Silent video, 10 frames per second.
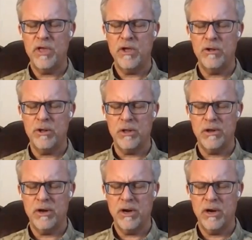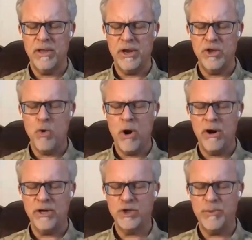feel that
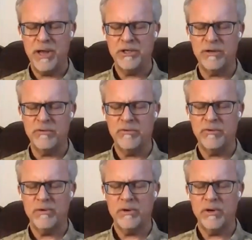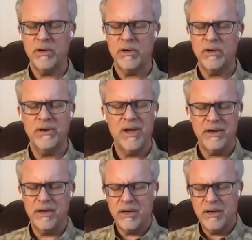you are expansive,
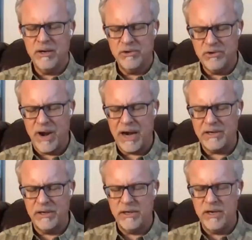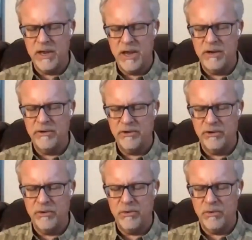not contracted
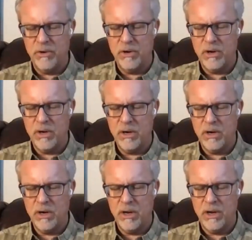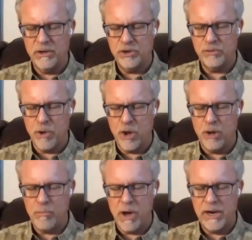into a
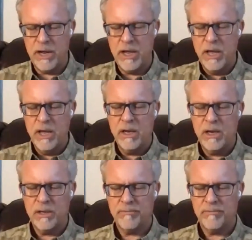small body.